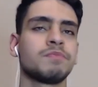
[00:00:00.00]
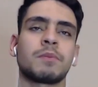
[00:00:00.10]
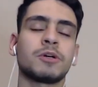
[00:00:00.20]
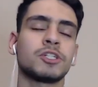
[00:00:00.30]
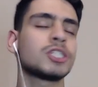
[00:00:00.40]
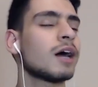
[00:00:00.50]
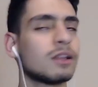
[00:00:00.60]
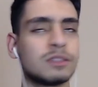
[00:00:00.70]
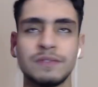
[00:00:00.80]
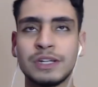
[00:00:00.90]
But shout
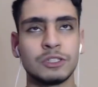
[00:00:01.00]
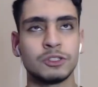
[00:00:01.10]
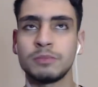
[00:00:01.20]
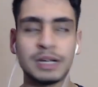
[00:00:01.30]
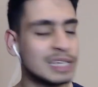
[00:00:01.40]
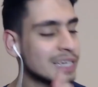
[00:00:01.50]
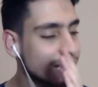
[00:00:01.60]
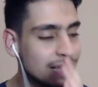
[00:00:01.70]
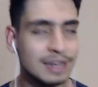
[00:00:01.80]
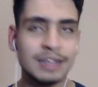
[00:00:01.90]
out to ViniTube, man. He
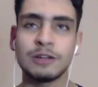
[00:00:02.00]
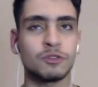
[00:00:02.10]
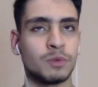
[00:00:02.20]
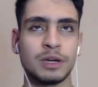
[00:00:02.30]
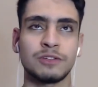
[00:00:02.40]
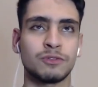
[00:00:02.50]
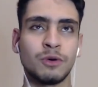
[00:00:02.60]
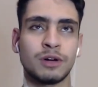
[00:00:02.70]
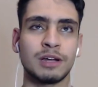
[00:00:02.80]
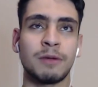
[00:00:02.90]
clearly knows what he's
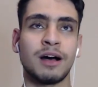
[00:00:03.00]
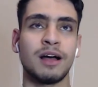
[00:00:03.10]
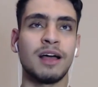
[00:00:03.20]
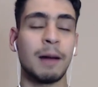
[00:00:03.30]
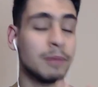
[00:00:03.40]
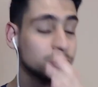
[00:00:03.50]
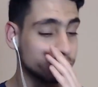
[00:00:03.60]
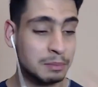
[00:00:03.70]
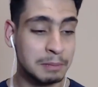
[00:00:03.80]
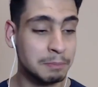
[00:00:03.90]
talking about. I'm not
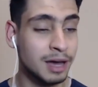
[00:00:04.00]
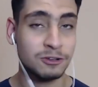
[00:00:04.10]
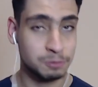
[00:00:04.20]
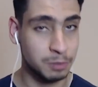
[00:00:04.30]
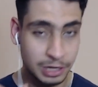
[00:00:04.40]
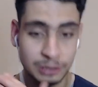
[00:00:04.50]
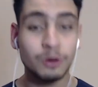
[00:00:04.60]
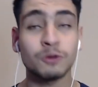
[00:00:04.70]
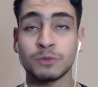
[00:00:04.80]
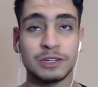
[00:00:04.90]
trying to be biased, but he
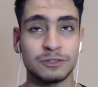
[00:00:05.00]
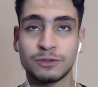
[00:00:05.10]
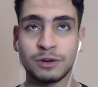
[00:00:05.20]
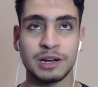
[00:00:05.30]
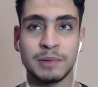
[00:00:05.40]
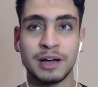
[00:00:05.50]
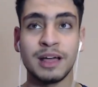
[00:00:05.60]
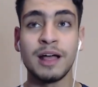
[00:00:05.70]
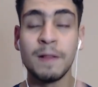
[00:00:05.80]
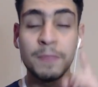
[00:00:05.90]
knows what he's talking about.
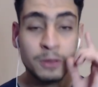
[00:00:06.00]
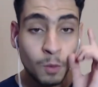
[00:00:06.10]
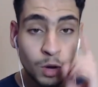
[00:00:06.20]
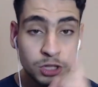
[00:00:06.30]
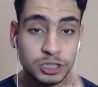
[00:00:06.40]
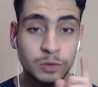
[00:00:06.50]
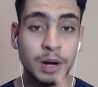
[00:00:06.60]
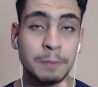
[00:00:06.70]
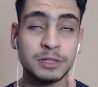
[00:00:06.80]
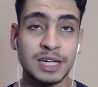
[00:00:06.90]
Watch The
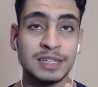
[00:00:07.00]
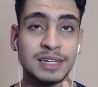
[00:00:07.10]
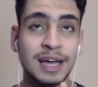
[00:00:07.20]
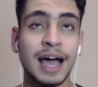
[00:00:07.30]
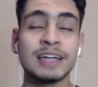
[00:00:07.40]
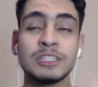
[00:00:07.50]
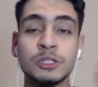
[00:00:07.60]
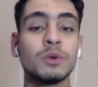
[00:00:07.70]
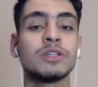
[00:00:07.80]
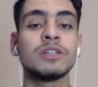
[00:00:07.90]
Great Pretender and you
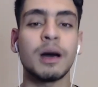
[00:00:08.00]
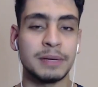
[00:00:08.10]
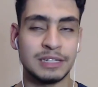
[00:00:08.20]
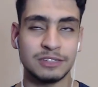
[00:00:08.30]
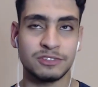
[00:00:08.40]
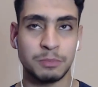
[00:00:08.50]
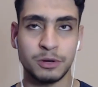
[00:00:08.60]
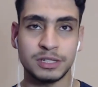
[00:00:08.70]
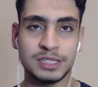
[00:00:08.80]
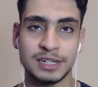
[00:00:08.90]
will not be
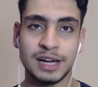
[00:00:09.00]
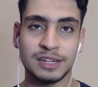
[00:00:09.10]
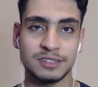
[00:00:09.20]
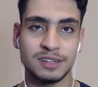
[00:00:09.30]
disappointed, guys.